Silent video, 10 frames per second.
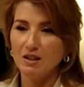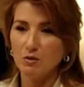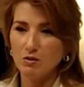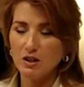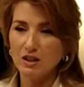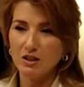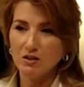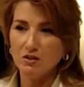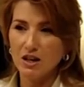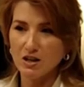In order to get
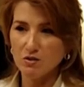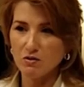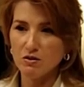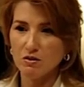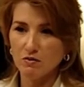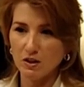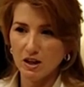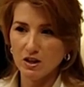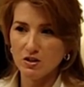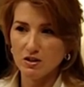your national
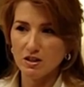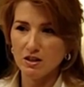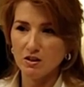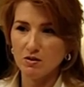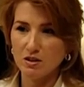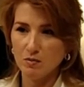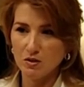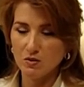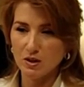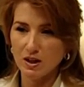certification in
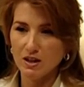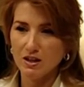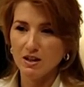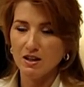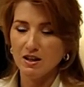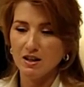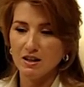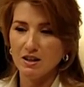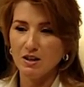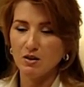dosimetry,
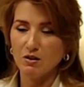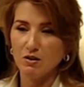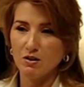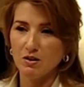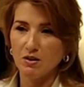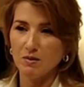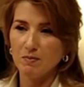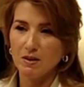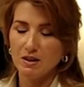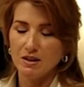there are
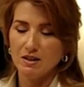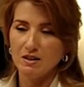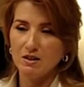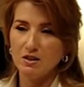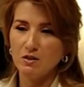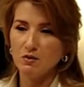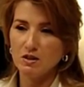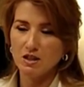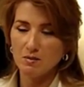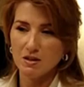
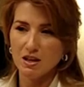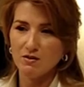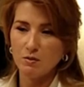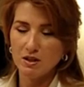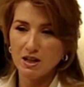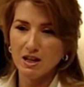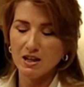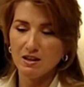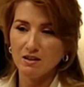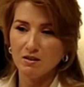different steps that have to be
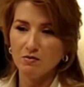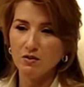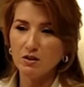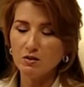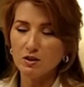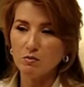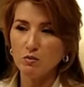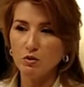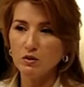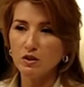taken. The field is
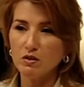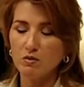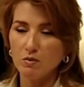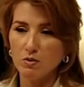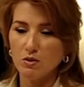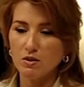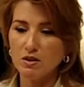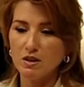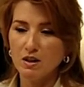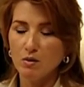moving
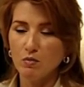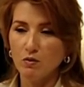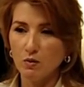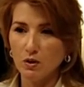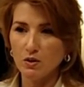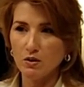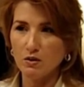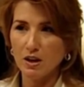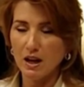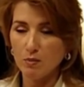towards, before
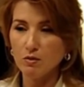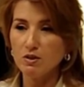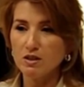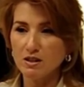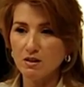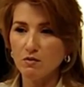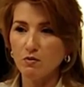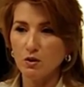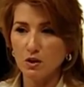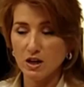you're able to sit
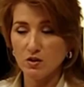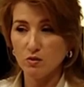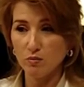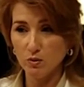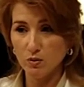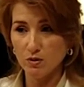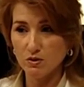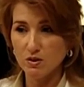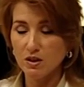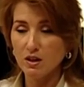for your national
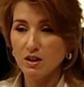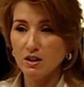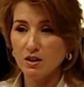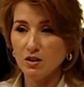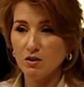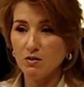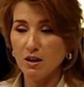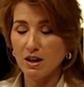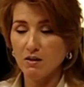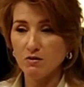boards, you
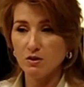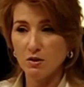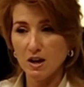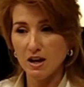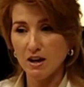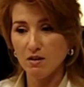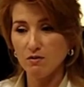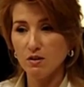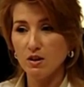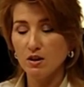have to
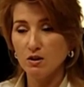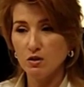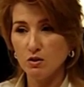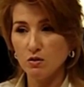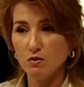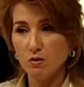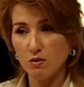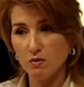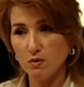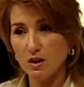have two
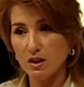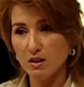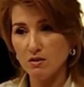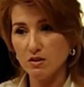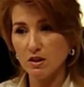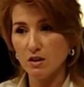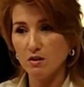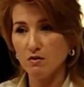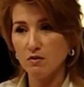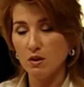or three years
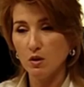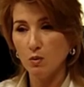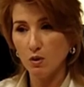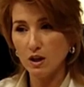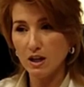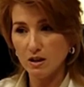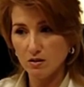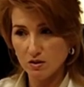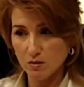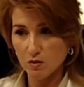of working in
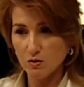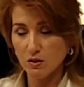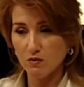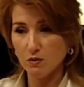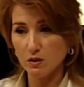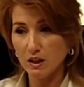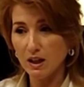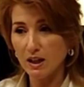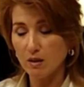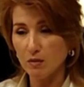dosimetry full
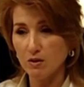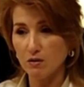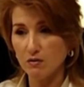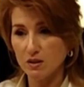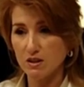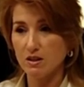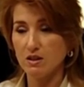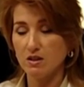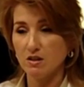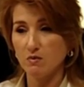time under a
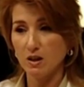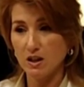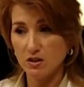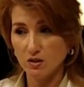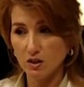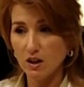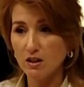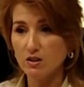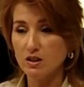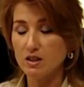physicist and radiation
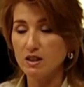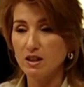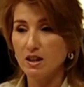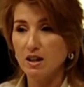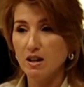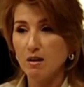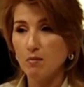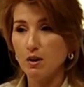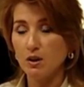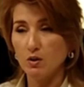oncologist,
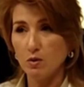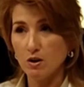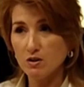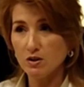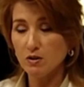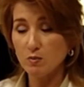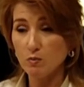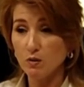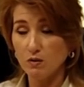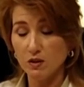but you also,
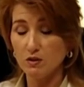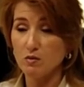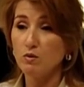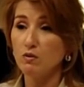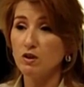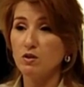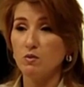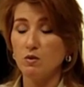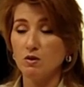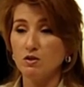the field is moving
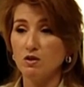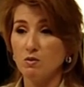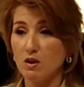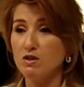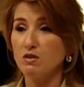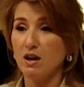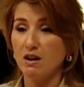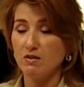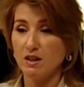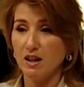towards, you also
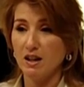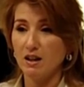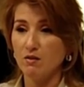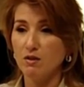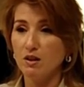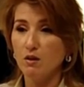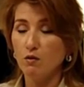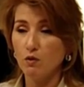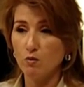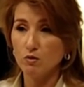have to have
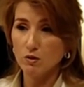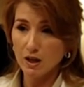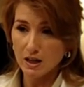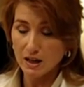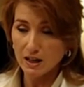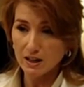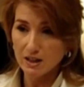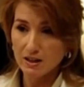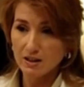formal training